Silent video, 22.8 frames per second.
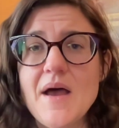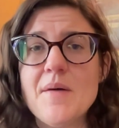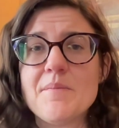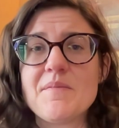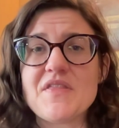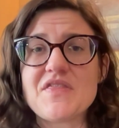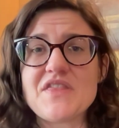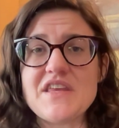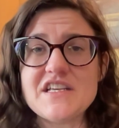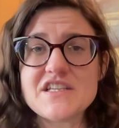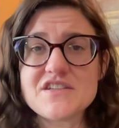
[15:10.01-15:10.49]

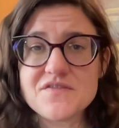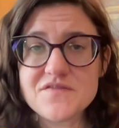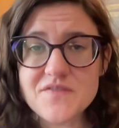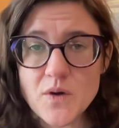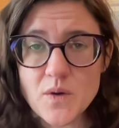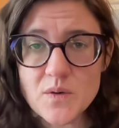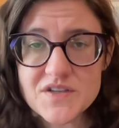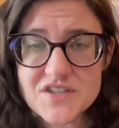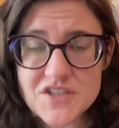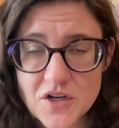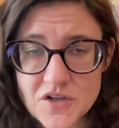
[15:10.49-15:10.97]
But these
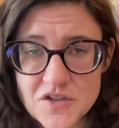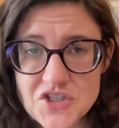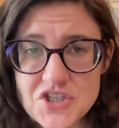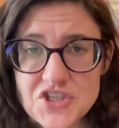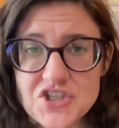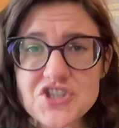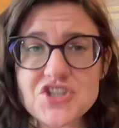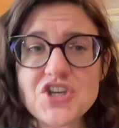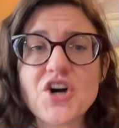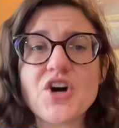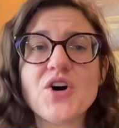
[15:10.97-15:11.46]
folks are
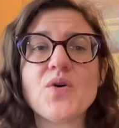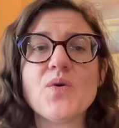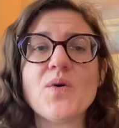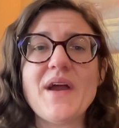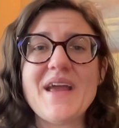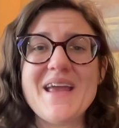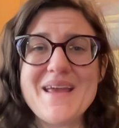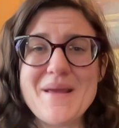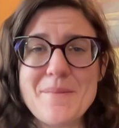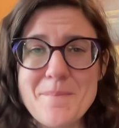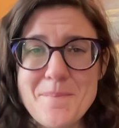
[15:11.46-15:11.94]

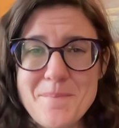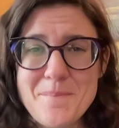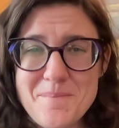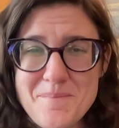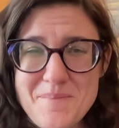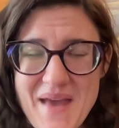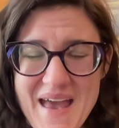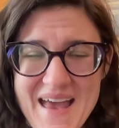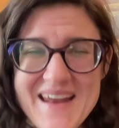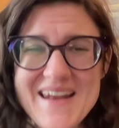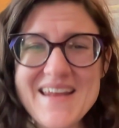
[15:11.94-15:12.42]
so
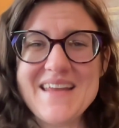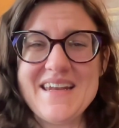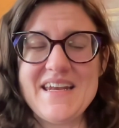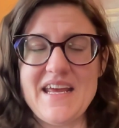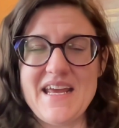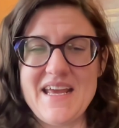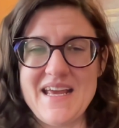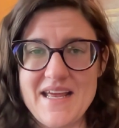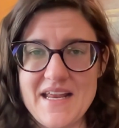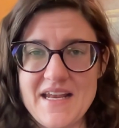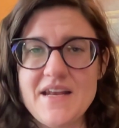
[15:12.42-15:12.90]
embedded
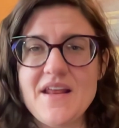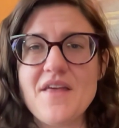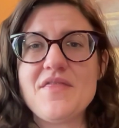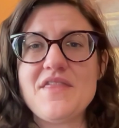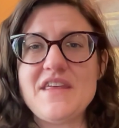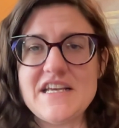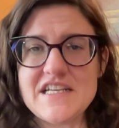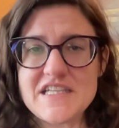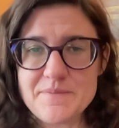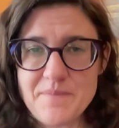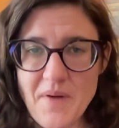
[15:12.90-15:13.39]
in
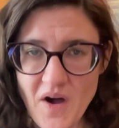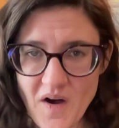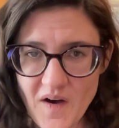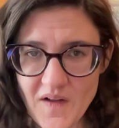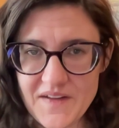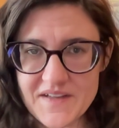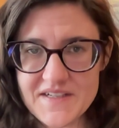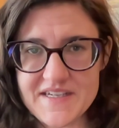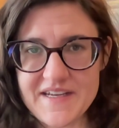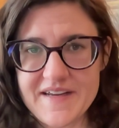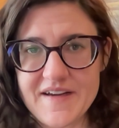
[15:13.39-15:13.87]
these
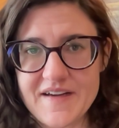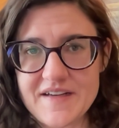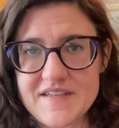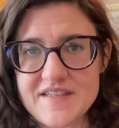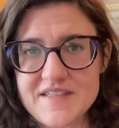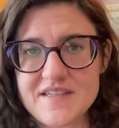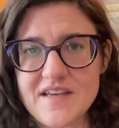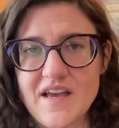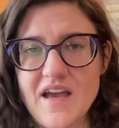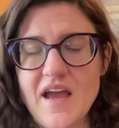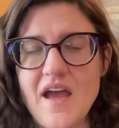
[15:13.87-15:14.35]

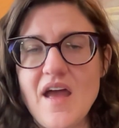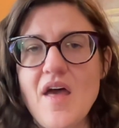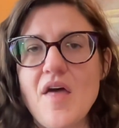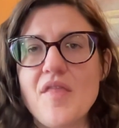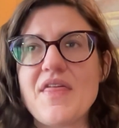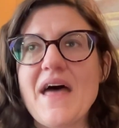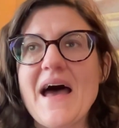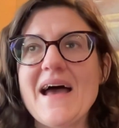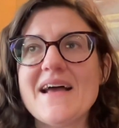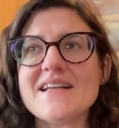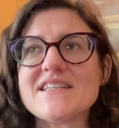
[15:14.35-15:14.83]
politics
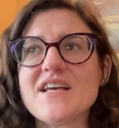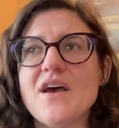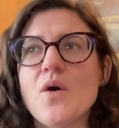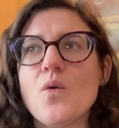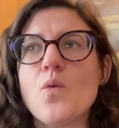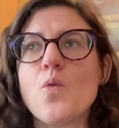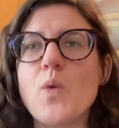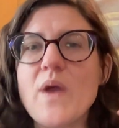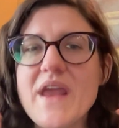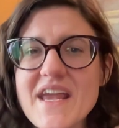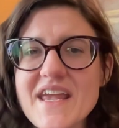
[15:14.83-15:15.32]
that
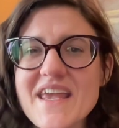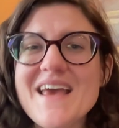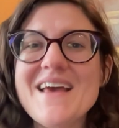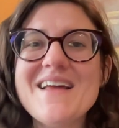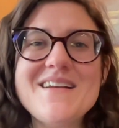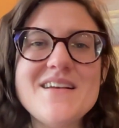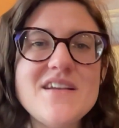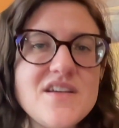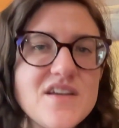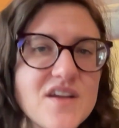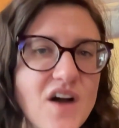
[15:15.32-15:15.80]
we
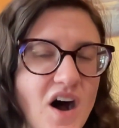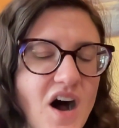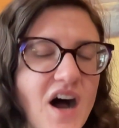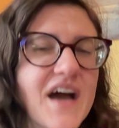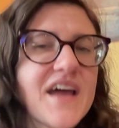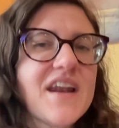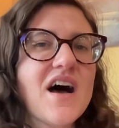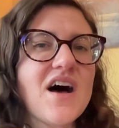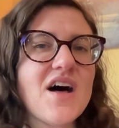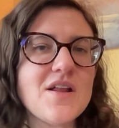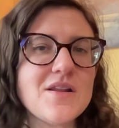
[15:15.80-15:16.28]

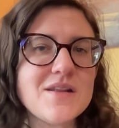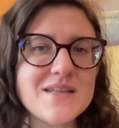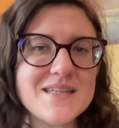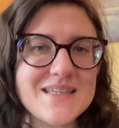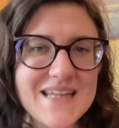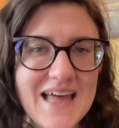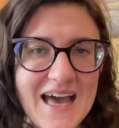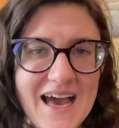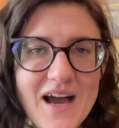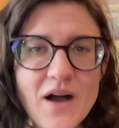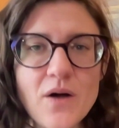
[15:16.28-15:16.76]
cannot
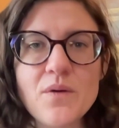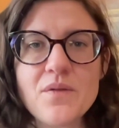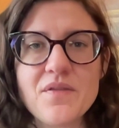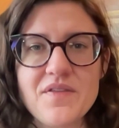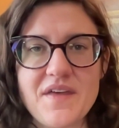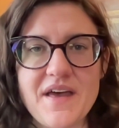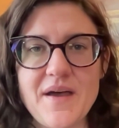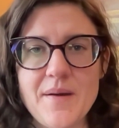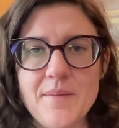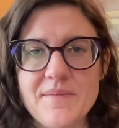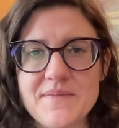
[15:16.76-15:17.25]
allow
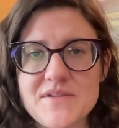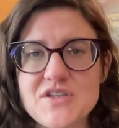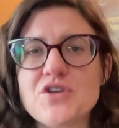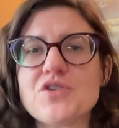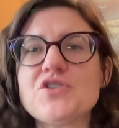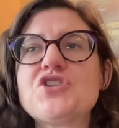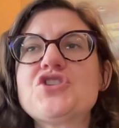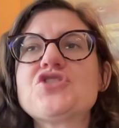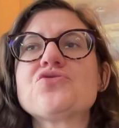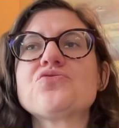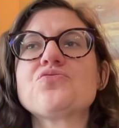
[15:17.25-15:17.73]
them to
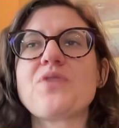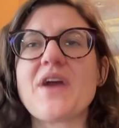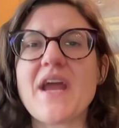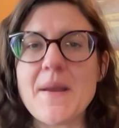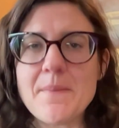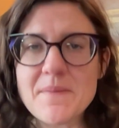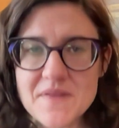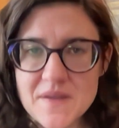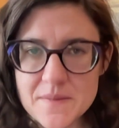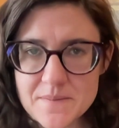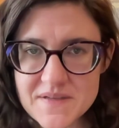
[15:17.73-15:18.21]

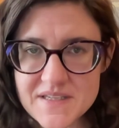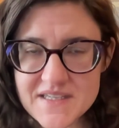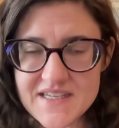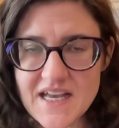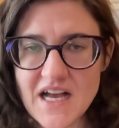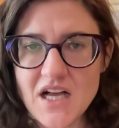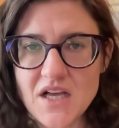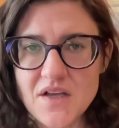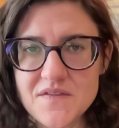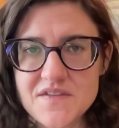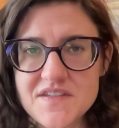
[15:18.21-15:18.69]
drape
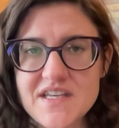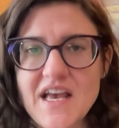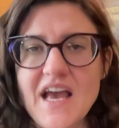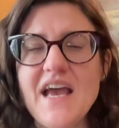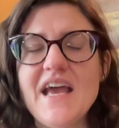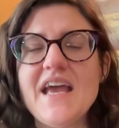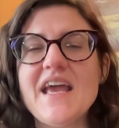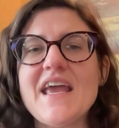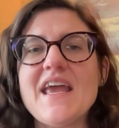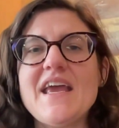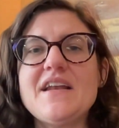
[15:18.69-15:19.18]
themselves
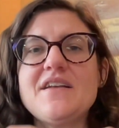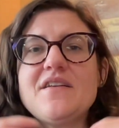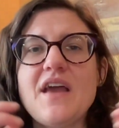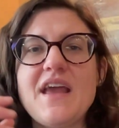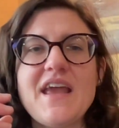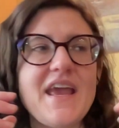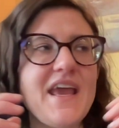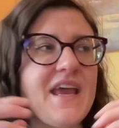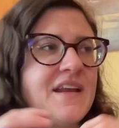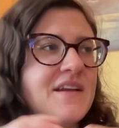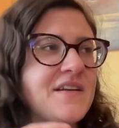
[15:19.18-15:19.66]

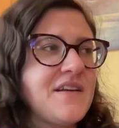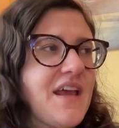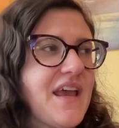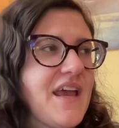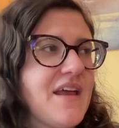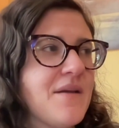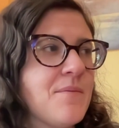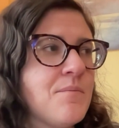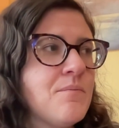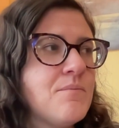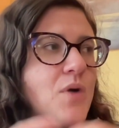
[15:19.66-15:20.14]

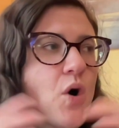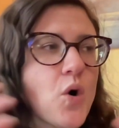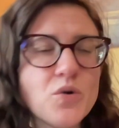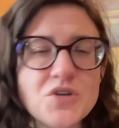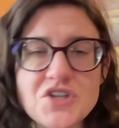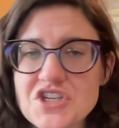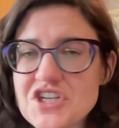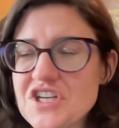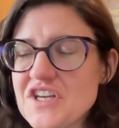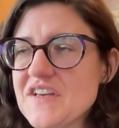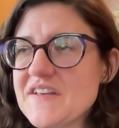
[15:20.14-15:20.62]
in
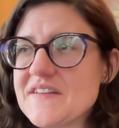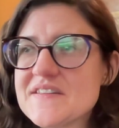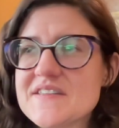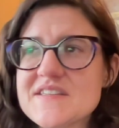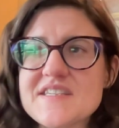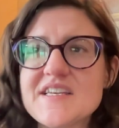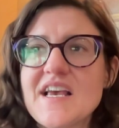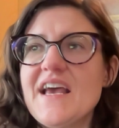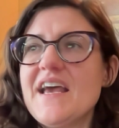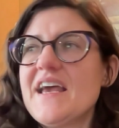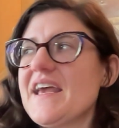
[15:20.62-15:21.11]

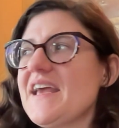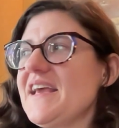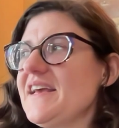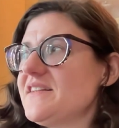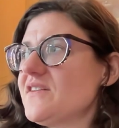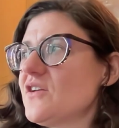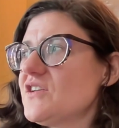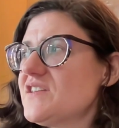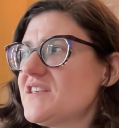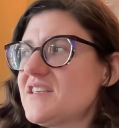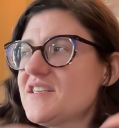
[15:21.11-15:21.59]
motions,
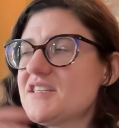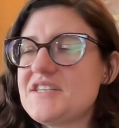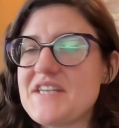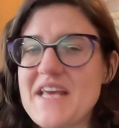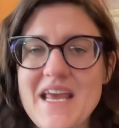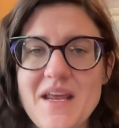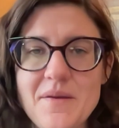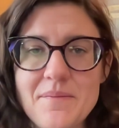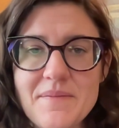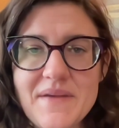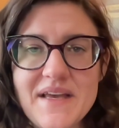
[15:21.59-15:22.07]
in
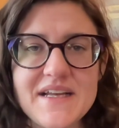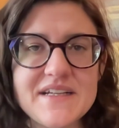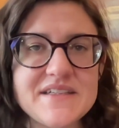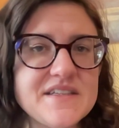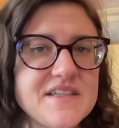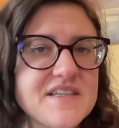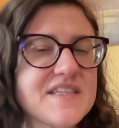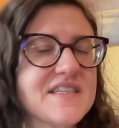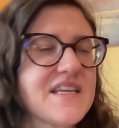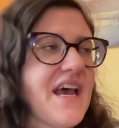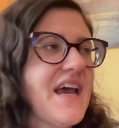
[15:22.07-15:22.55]

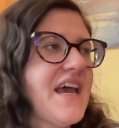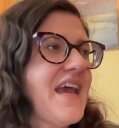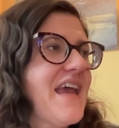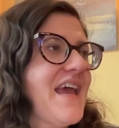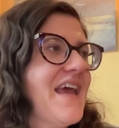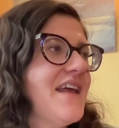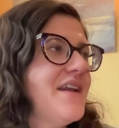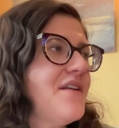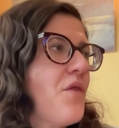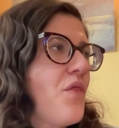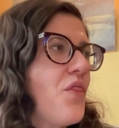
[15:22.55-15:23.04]
statements,
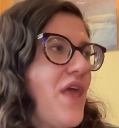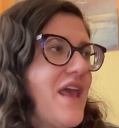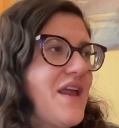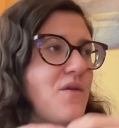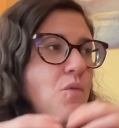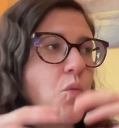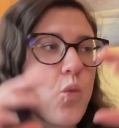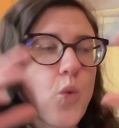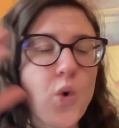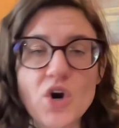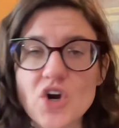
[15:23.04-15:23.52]

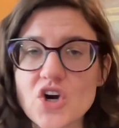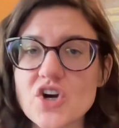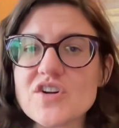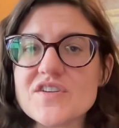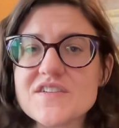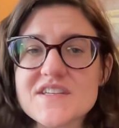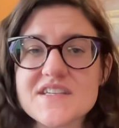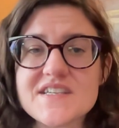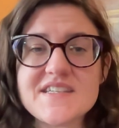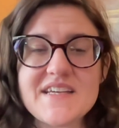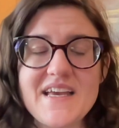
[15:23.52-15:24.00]
in
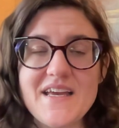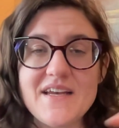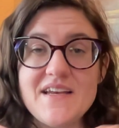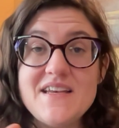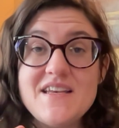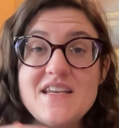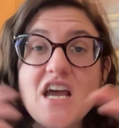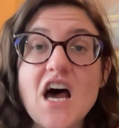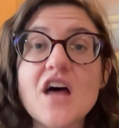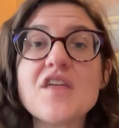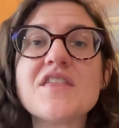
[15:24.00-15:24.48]
words,
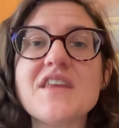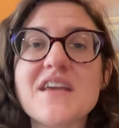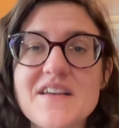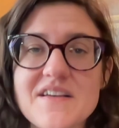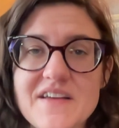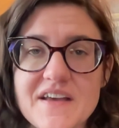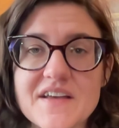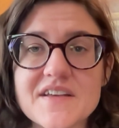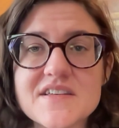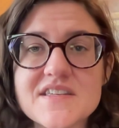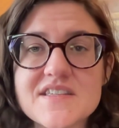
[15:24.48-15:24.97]
in
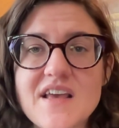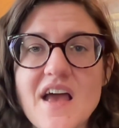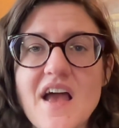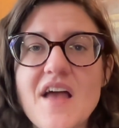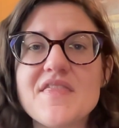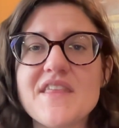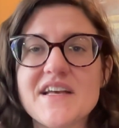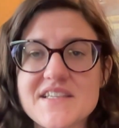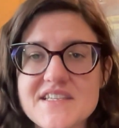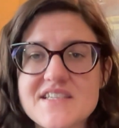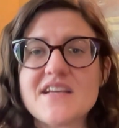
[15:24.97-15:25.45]
nothingness
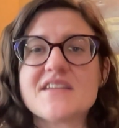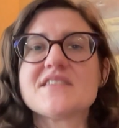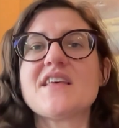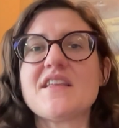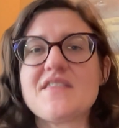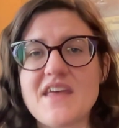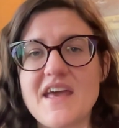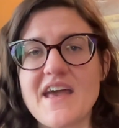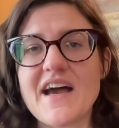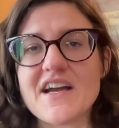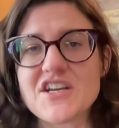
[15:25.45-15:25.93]
that says
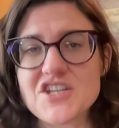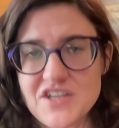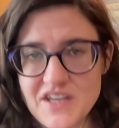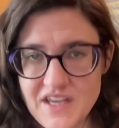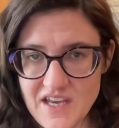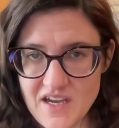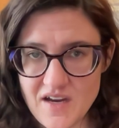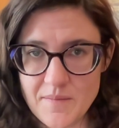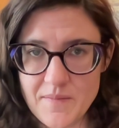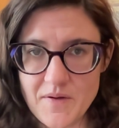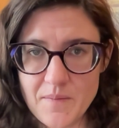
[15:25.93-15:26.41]
that they actually
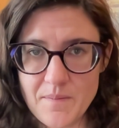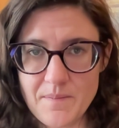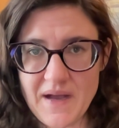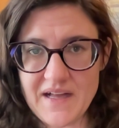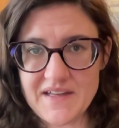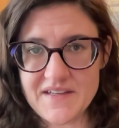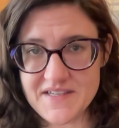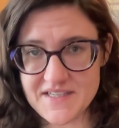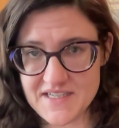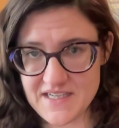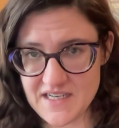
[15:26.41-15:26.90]
care about
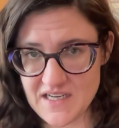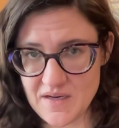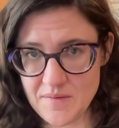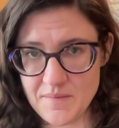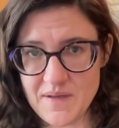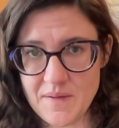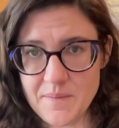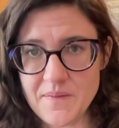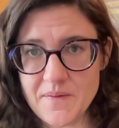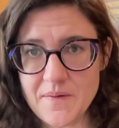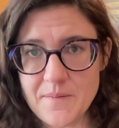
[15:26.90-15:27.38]
Palestinian
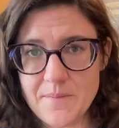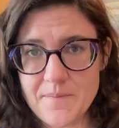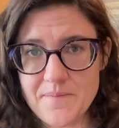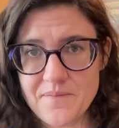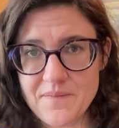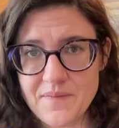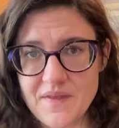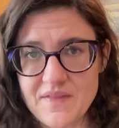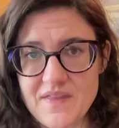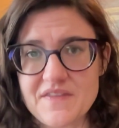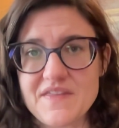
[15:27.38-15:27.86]
people,
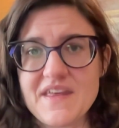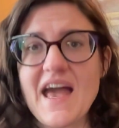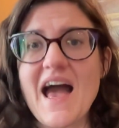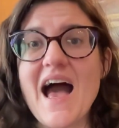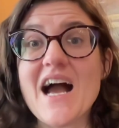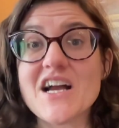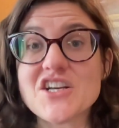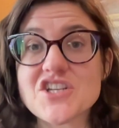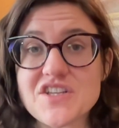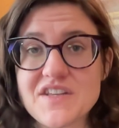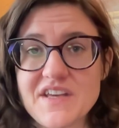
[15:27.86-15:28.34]
that they
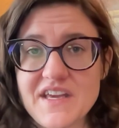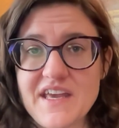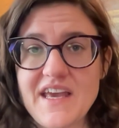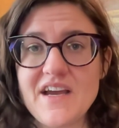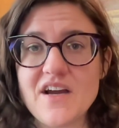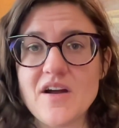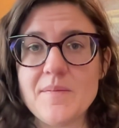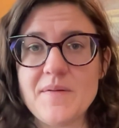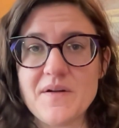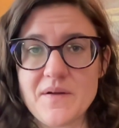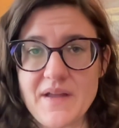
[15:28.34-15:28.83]
actually
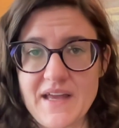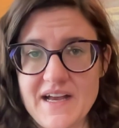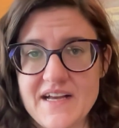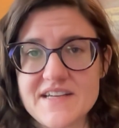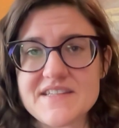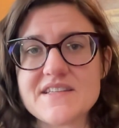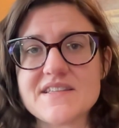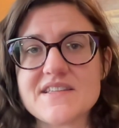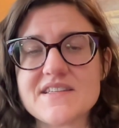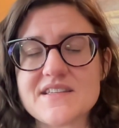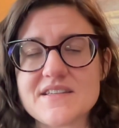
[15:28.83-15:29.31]
care about
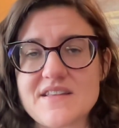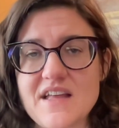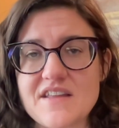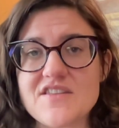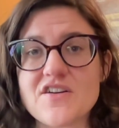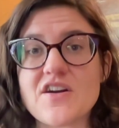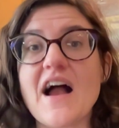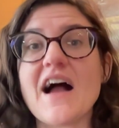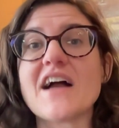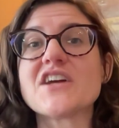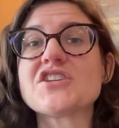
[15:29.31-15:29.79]
Gazans, that
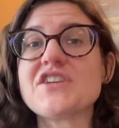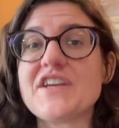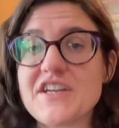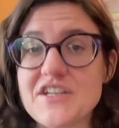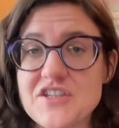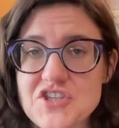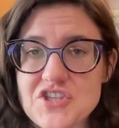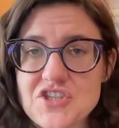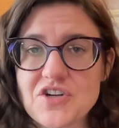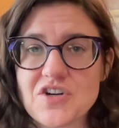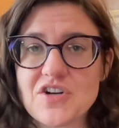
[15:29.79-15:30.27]
they're actually
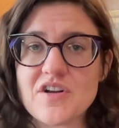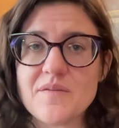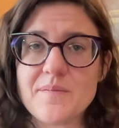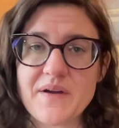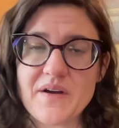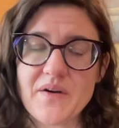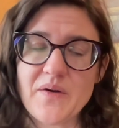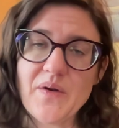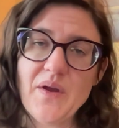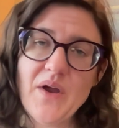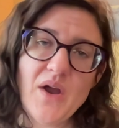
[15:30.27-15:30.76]
concerned
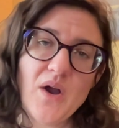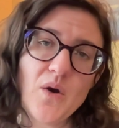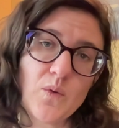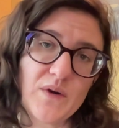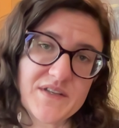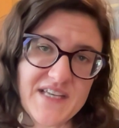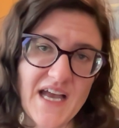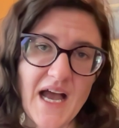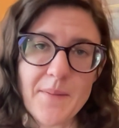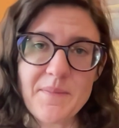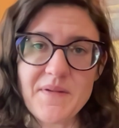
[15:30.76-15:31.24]
about
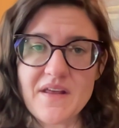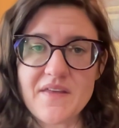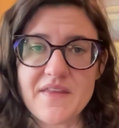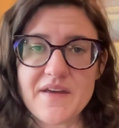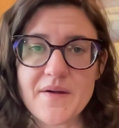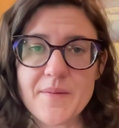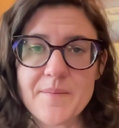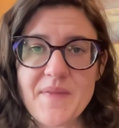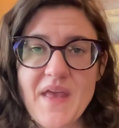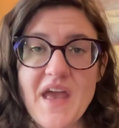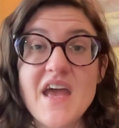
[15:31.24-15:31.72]
what's happening
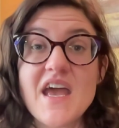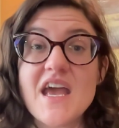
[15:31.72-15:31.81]
there.